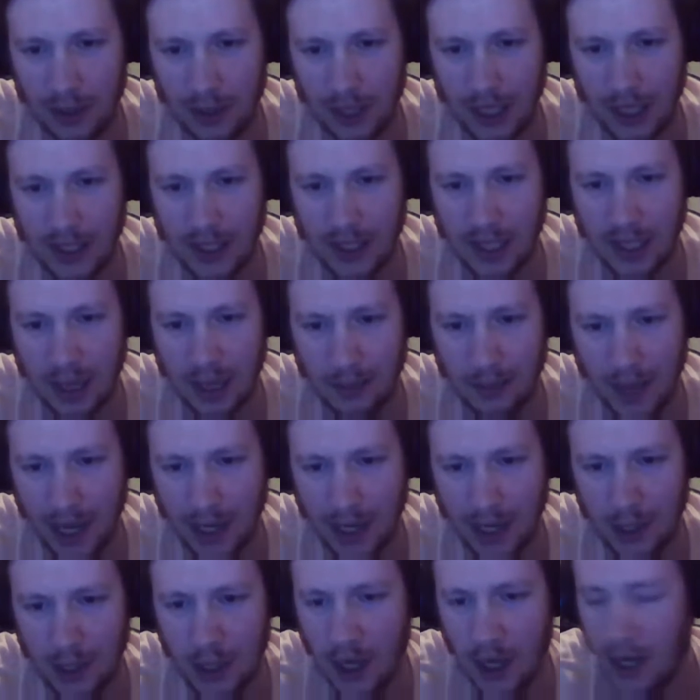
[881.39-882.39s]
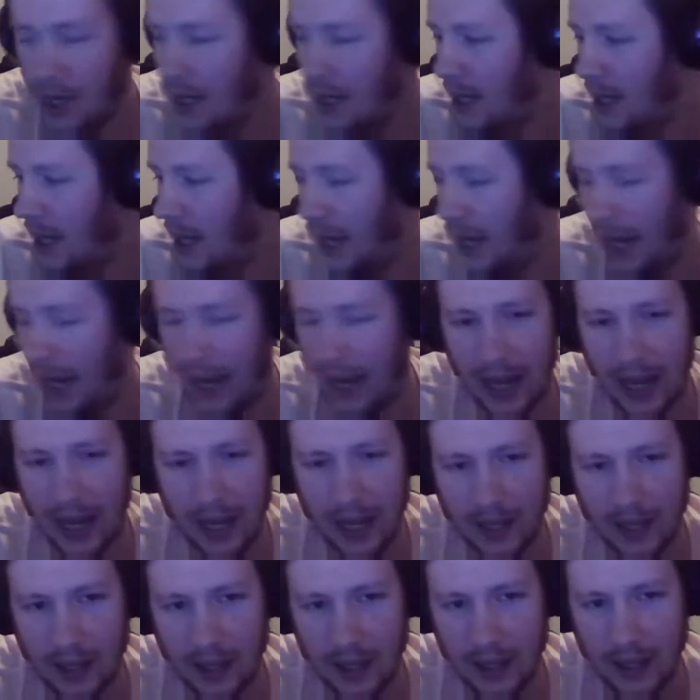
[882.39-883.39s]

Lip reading: that same age, and